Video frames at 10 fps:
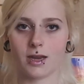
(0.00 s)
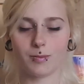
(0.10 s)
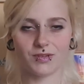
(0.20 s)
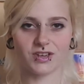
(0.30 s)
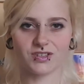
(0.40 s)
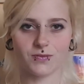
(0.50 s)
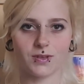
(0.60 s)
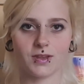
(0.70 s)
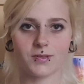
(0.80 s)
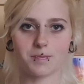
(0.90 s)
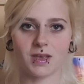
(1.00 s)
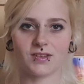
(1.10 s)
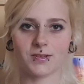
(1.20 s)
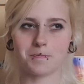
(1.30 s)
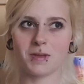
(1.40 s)
An obsession for this
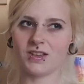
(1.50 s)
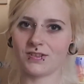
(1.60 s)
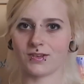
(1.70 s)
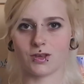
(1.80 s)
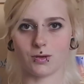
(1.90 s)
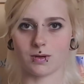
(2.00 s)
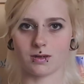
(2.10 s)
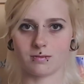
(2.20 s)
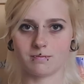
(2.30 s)
makes them insecure,